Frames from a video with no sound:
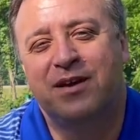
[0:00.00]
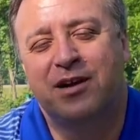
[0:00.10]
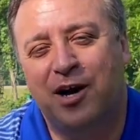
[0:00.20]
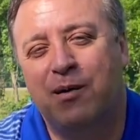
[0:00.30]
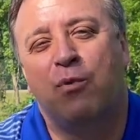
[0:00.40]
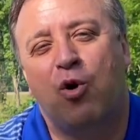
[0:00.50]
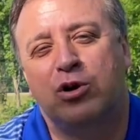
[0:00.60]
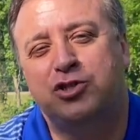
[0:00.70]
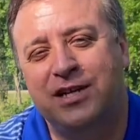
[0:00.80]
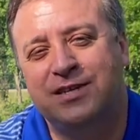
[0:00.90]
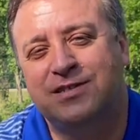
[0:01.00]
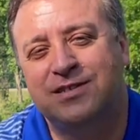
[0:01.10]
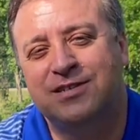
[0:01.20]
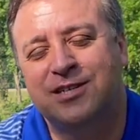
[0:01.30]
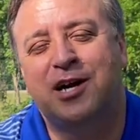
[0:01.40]
Come, Lord
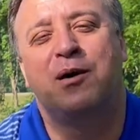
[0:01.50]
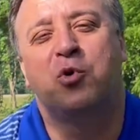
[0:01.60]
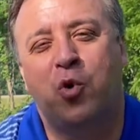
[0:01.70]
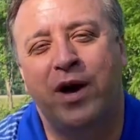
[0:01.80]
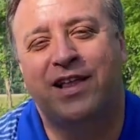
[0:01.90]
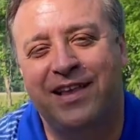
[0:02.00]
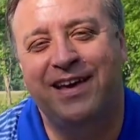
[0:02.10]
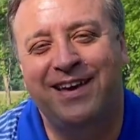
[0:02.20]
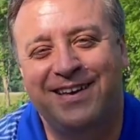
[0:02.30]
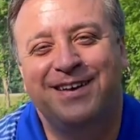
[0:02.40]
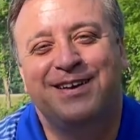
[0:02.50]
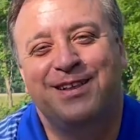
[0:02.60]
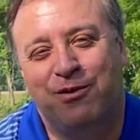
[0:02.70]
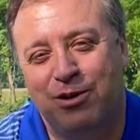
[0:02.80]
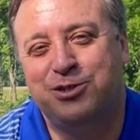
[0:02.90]
Jesus. Come quickly,
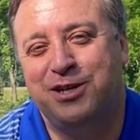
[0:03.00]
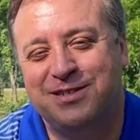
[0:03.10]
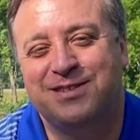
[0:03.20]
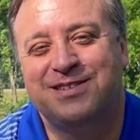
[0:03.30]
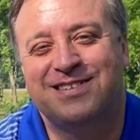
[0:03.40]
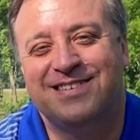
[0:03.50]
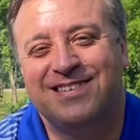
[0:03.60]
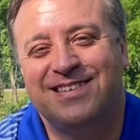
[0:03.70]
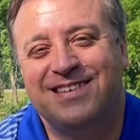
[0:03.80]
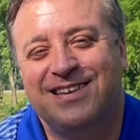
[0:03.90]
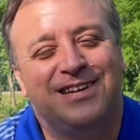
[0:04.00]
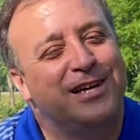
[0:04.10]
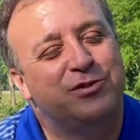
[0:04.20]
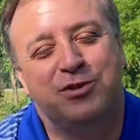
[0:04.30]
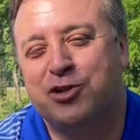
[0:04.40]
Lord Jesus.
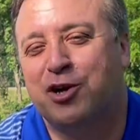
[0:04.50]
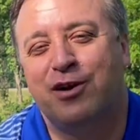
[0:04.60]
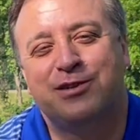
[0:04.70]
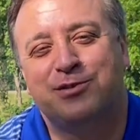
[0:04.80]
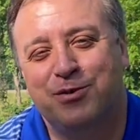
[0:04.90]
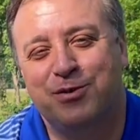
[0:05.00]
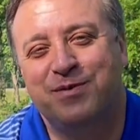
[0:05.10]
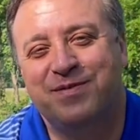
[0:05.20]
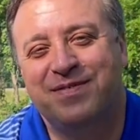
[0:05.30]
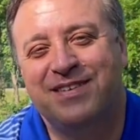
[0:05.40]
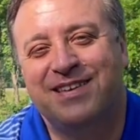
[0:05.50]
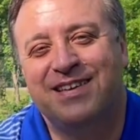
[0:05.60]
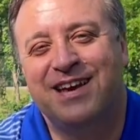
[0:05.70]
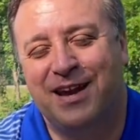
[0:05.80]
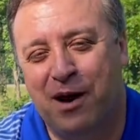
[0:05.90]
His return is soon,
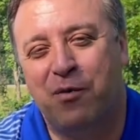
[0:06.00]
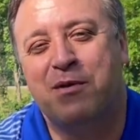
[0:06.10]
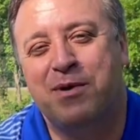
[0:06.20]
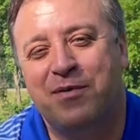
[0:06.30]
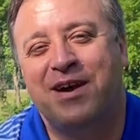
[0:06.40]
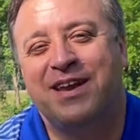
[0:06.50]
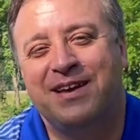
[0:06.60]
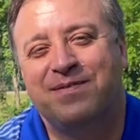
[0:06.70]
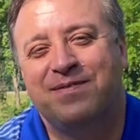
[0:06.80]
and I want to be ready.